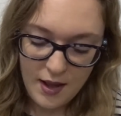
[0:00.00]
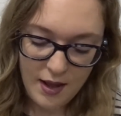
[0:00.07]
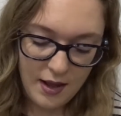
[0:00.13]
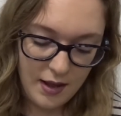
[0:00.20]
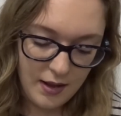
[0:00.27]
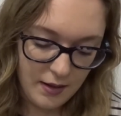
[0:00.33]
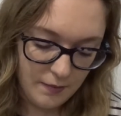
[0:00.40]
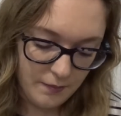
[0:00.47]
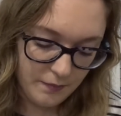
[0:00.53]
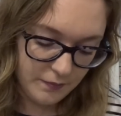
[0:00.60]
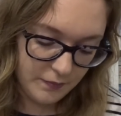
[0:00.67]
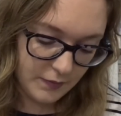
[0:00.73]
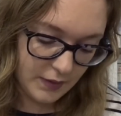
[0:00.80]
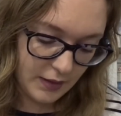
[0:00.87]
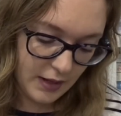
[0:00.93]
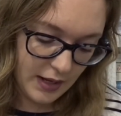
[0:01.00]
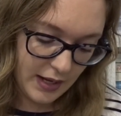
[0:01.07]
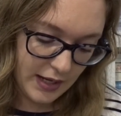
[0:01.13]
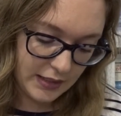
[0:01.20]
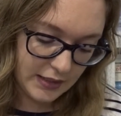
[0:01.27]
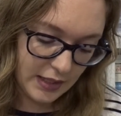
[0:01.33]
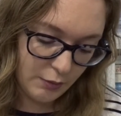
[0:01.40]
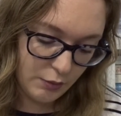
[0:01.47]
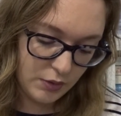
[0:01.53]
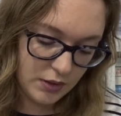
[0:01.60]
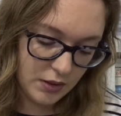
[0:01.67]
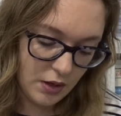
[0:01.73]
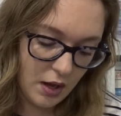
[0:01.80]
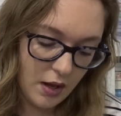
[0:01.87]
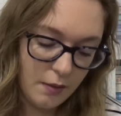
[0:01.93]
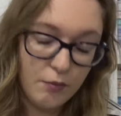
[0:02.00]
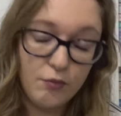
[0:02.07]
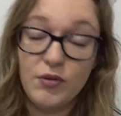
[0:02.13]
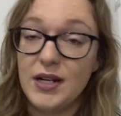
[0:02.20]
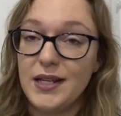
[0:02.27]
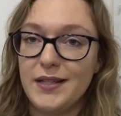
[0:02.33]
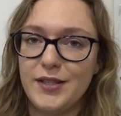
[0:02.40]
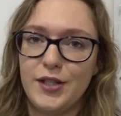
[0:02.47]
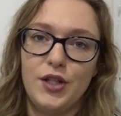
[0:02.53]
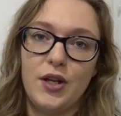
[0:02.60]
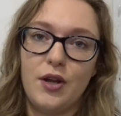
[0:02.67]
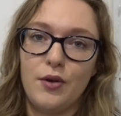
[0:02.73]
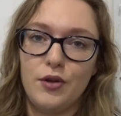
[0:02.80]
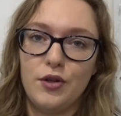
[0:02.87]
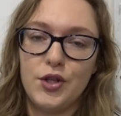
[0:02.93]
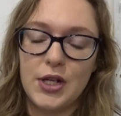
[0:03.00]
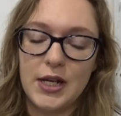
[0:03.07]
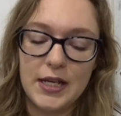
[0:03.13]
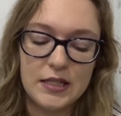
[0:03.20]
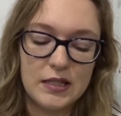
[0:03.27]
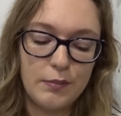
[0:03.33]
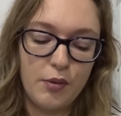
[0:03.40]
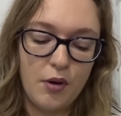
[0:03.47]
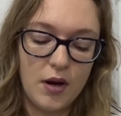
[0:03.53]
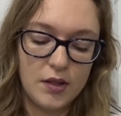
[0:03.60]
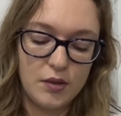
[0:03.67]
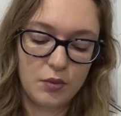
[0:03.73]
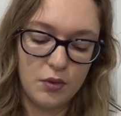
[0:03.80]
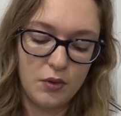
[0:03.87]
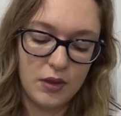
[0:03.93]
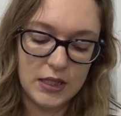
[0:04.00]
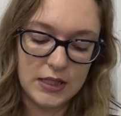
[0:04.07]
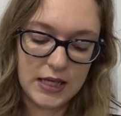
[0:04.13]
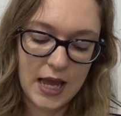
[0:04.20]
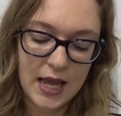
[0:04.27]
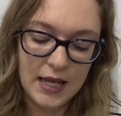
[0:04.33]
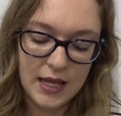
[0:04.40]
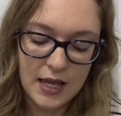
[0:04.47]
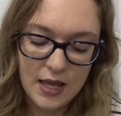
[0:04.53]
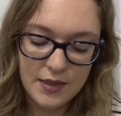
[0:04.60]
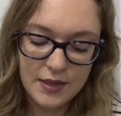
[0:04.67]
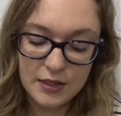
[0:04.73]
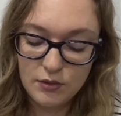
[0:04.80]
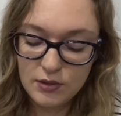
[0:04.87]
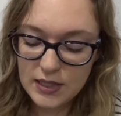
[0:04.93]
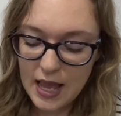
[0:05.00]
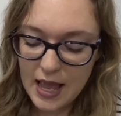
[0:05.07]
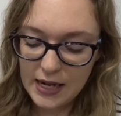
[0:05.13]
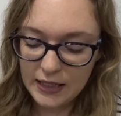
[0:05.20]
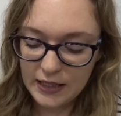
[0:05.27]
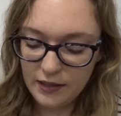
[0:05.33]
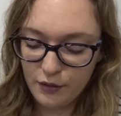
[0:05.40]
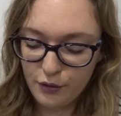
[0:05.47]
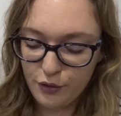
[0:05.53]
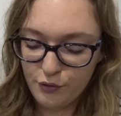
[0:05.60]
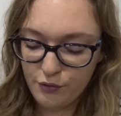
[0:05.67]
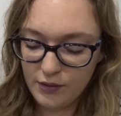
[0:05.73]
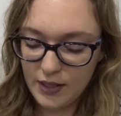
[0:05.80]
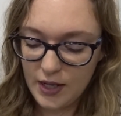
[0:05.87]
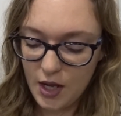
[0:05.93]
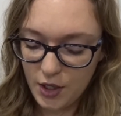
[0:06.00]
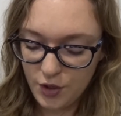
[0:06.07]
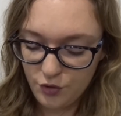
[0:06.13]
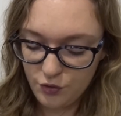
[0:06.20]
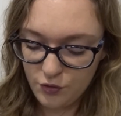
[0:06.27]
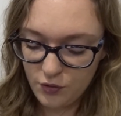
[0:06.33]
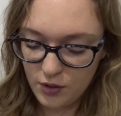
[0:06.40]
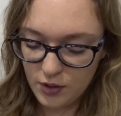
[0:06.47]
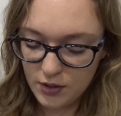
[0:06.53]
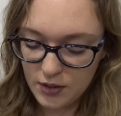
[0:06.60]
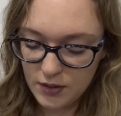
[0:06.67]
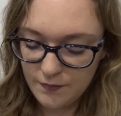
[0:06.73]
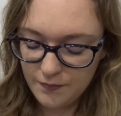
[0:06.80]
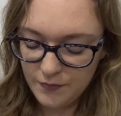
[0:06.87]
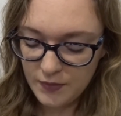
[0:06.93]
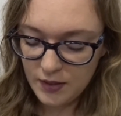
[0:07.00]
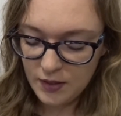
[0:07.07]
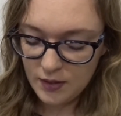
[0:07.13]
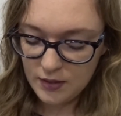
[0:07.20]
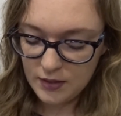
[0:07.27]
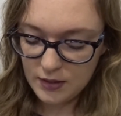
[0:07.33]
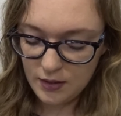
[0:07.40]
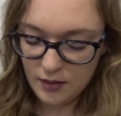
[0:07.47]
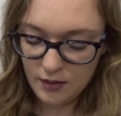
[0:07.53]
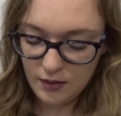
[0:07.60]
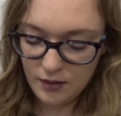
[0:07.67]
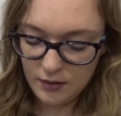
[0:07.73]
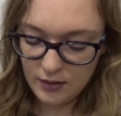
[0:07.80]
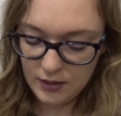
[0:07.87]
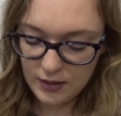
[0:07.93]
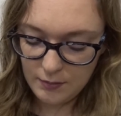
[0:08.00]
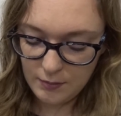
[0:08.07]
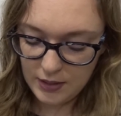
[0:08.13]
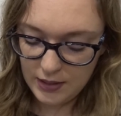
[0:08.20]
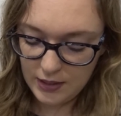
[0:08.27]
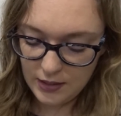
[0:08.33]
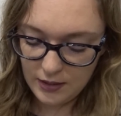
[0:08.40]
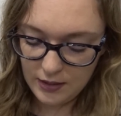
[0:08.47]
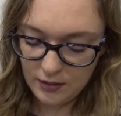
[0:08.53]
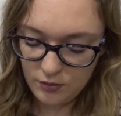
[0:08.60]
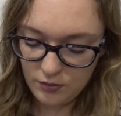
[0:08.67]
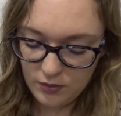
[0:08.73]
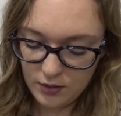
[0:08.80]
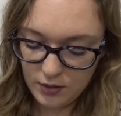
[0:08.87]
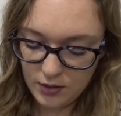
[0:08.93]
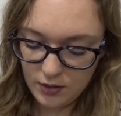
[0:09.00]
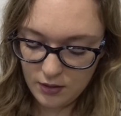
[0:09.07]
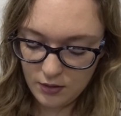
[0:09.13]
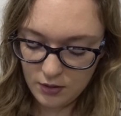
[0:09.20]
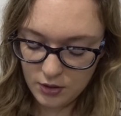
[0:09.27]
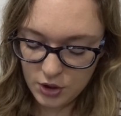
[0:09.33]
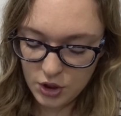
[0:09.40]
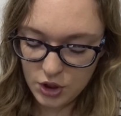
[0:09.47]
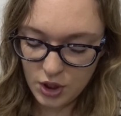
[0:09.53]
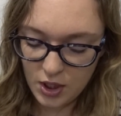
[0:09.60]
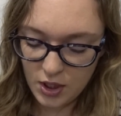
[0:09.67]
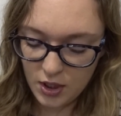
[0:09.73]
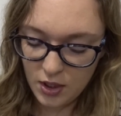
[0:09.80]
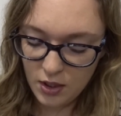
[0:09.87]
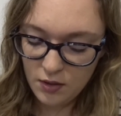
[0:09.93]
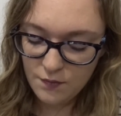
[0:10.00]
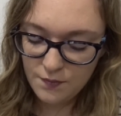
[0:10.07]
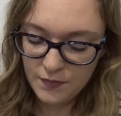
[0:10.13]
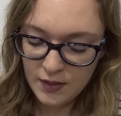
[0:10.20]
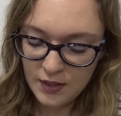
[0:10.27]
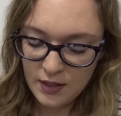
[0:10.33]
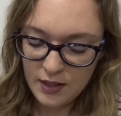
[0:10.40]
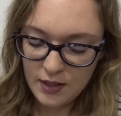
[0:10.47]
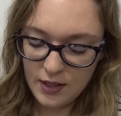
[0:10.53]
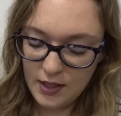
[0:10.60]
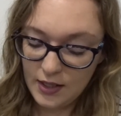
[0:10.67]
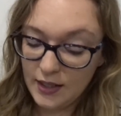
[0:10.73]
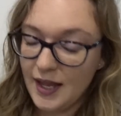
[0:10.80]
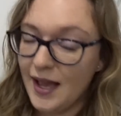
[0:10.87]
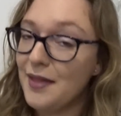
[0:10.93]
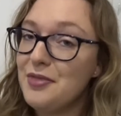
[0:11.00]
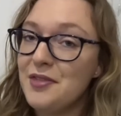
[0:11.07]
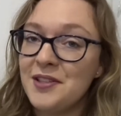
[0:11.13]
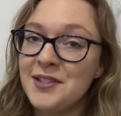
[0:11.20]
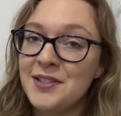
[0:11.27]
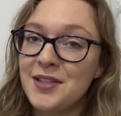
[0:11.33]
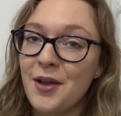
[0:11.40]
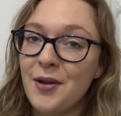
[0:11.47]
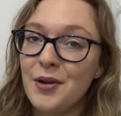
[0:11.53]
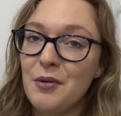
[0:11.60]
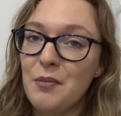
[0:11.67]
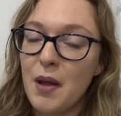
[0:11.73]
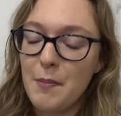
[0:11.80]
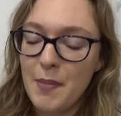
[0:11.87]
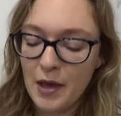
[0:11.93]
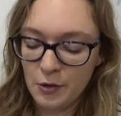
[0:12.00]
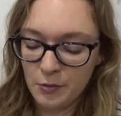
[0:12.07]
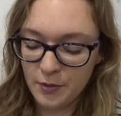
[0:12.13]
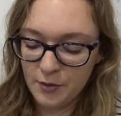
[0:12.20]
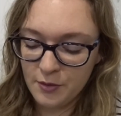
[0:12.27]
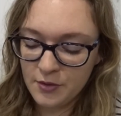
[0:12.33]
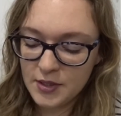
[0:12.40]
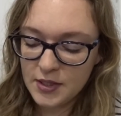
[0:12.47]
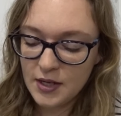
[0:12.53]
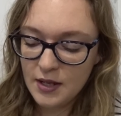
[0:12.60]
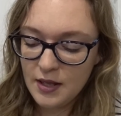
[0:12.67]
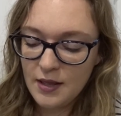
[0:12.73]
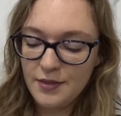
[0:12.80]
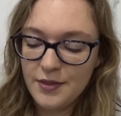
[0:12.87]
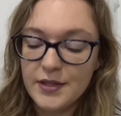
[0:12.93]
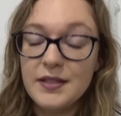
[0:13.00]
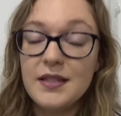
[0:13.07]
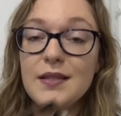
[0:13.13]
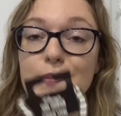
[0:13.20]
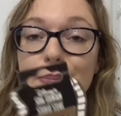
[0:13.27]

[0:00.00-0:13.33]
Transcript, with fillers: and they would release, you know, usually a surprise one on the day. This was LE 300. So let me get that on the card to show you. And again, this is going on my Belle board. This is